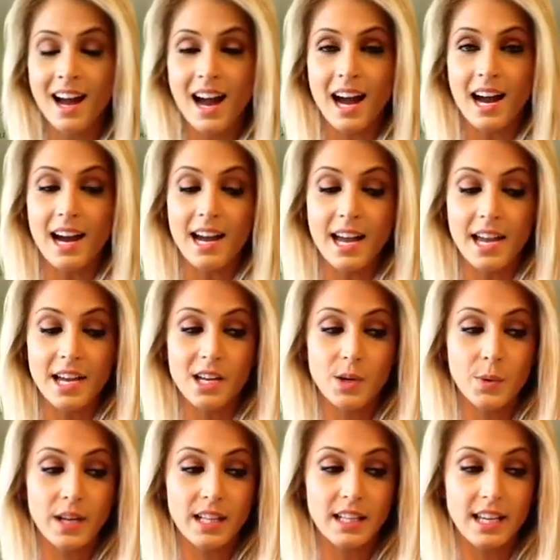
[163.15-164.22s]
I
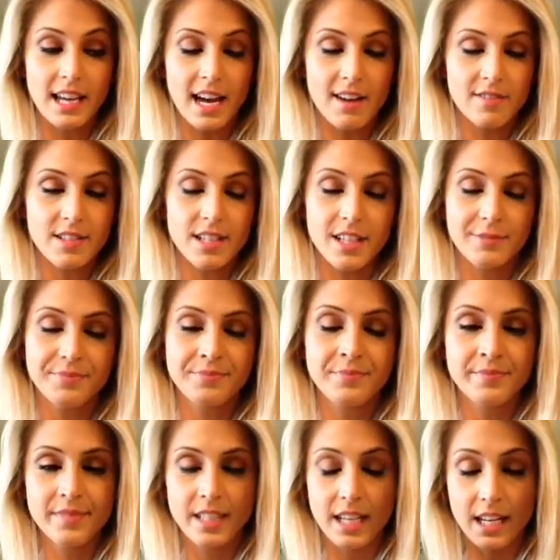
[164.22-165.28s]
quickly have to
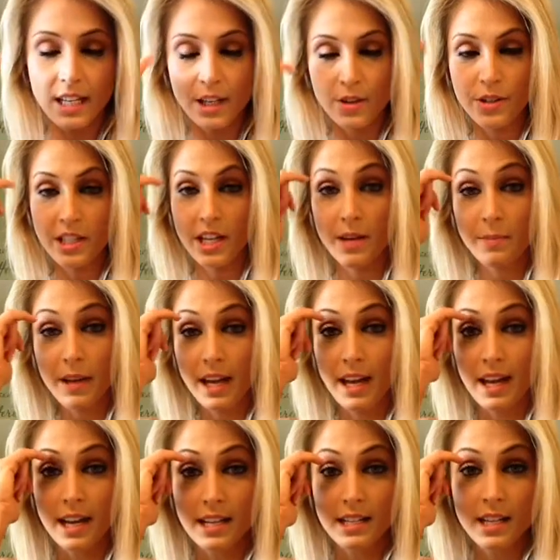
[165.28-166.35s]
get a Q-tip
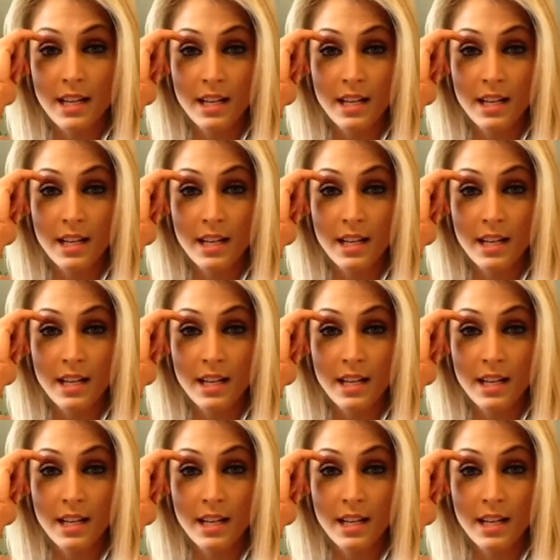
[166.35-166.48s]
and